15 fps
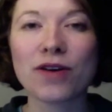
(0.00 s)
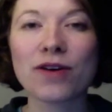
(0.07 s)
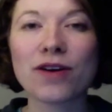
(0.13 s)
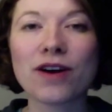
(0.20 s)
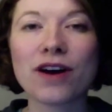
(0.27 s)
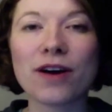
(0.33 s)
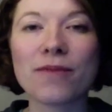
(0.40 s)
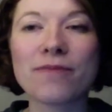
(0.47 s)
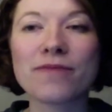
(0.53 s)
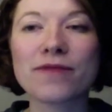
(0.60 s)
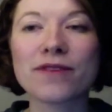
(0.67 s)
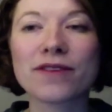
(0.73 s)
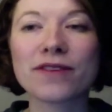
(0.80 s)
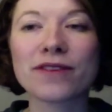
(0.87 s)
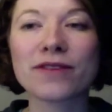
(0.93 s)

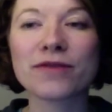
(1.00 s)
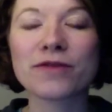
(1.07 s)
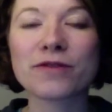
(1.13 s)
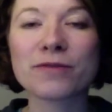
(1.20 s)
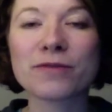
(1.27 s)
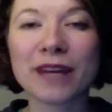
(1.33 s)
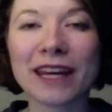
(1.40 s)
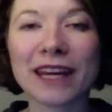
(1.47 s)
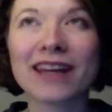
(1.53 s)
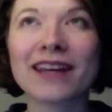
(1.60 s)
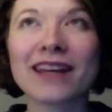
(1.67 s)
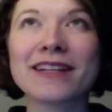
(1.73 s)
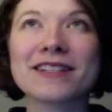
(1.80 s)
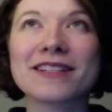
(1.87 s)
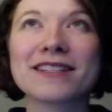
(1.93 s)
For
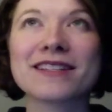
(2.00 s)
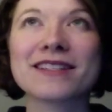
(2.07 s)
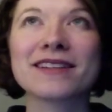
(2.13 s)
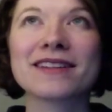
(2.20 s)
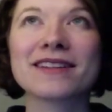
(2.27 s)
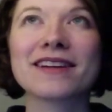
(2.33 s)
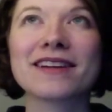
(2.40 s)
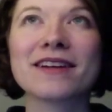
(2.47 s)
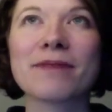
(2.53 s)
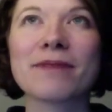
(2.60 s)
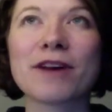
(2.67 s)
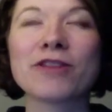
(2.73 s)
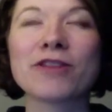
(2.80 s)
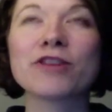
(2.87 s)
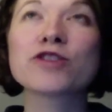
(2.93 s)
me, it's
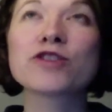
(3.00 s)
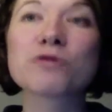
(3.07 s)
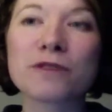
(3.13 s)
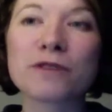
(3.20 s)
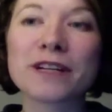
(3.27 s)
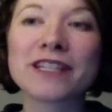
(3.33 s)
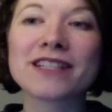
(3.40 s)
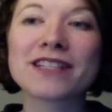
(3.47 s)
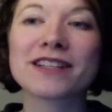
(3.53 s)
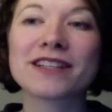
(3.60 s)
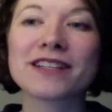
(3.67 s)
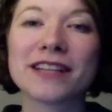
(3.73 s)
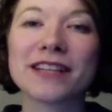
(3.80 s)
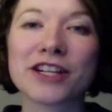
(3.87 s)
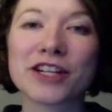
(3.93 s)
about the stories
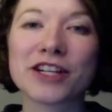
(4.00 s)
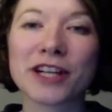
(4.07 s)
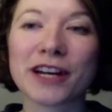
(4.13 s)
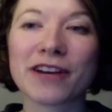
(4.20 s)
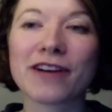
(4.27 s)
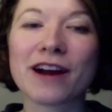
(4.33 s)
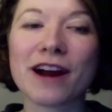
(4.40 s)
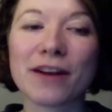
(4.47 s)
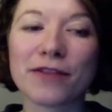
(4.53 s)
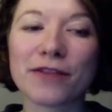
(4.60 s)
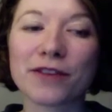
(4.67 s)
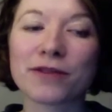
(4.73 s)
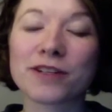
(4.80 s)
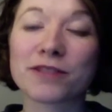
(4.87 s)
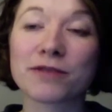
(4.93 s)
that they share
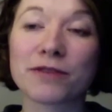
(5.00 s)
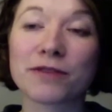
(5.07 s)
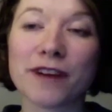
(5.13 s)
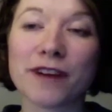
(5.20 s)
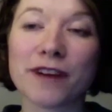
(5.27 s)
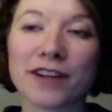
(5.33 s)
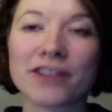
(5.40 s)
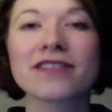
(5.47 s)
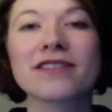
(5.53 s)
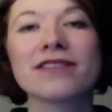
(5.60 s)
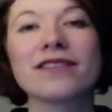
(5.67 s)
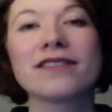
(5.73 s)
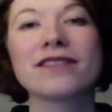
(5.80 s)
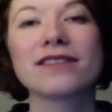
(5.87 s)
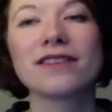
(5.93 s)
afterwards with others.
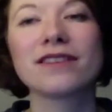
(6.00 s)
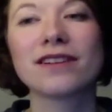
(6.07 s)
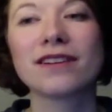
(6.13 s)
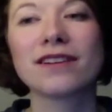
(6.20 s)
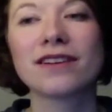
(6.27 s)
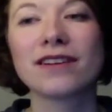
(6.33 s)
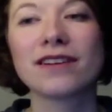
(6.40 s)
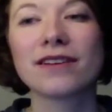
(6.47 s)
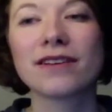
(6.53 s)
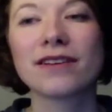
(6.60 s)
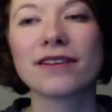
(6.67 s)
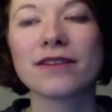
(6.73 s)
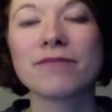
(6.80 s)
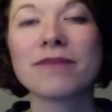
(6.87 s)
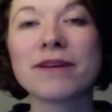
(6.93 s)

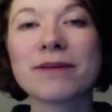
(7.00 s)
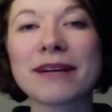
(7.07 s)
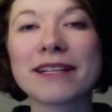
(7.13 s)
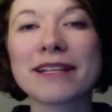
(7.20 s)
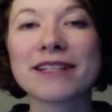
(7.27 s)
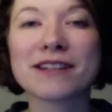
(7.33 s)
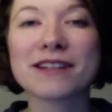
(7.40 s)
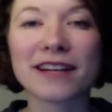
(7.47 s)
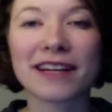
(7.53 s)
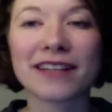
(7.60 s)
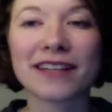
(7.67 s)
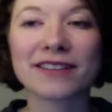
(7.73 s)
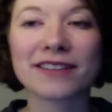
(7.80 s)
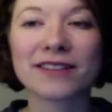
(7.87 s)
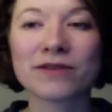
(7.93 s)
Maybe it's a
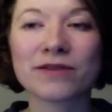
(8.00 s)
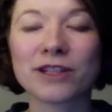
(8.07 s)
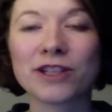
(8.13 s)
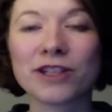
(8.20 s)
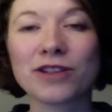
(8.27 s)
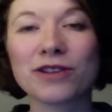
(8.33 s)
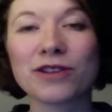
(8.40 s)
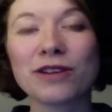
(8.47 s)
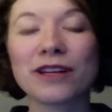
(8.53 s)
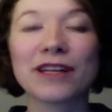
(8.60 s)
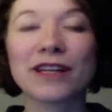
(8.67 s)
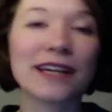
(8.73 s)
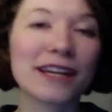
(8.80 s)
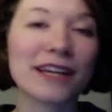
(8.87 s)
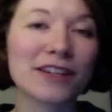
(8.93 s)
nugget when you
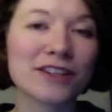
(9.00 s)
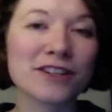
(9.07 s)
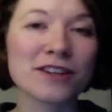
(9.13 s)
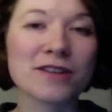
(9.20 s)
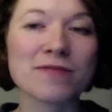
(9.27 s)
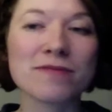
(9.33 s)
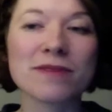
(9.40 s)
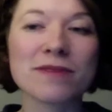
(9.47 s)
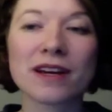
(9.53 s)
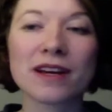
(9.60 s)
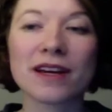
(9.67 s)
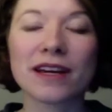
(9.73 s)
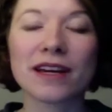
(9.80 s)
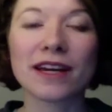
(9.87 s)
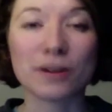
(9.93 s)
engage them
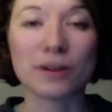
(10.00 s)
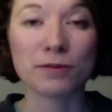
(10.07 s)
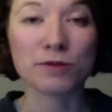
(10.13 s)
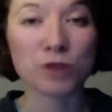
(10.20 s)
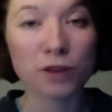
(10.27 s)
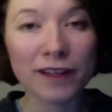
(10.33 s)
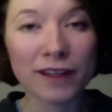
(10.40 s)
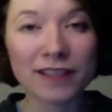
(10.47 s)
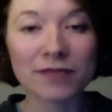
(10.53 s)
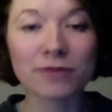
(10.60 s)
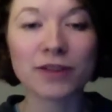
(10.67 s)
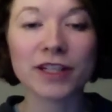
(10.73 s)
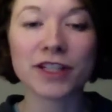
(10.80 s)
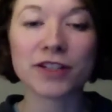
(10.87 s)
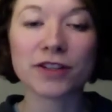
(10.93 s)
in observing some
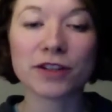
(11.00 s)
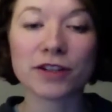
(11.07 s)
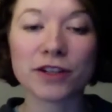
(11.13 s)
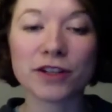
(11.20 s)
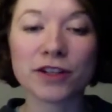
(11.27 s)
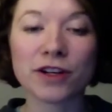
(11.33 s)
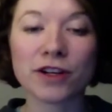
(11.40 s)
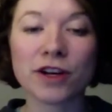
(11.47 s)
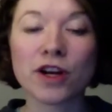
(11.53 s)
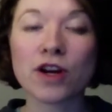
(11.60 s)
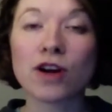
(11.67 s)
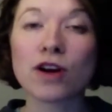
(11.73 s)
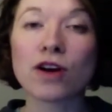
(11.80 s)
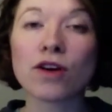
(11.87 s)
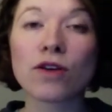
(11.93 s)
research,
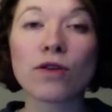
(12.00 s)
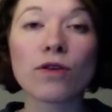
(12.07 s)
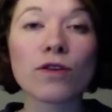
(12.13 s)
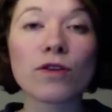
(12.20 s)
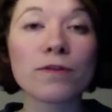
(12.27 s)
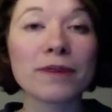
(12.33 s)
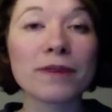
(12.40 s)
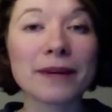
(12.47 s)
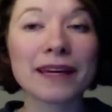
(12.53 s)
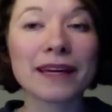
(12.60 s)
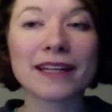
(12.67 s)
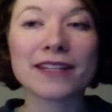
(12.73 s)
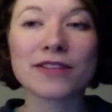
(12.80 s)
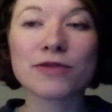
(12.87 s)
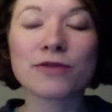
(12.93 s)
or maybe it
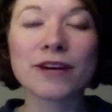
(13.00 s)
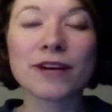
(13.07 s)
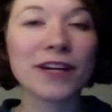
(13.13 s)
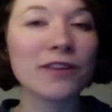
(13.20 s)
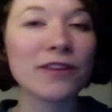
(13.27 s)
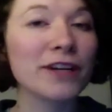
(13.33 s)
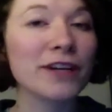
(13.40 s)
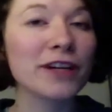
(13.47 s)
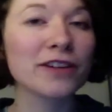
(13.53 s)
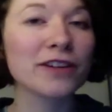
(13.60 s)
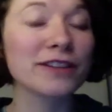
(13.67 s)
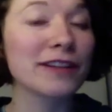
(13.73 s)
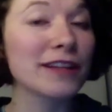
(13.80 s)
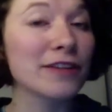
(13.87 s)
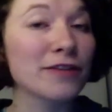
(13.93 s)
is a really, really
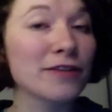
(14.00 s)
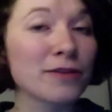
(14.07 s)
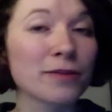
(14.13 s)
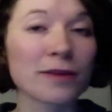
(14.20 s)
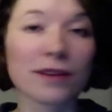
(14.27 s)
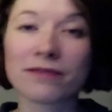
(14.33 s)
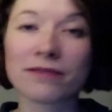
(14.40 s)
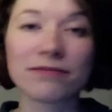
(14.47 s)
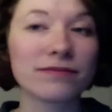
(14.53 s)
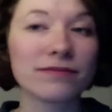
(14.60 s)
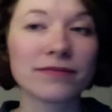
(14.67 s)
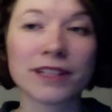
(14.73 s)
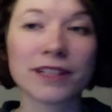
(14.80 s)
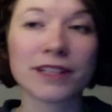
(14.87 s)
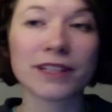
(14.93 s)
good deliverable
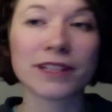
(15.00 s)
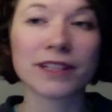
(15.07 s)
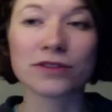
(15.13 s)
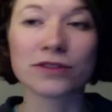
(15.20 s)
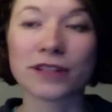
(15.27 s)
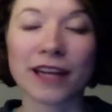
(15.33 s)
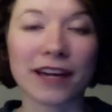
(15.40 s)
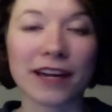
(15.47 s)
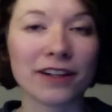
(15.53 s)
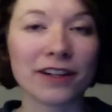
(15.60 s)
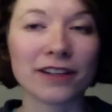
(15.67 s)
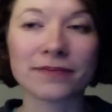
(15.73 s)
that you put together.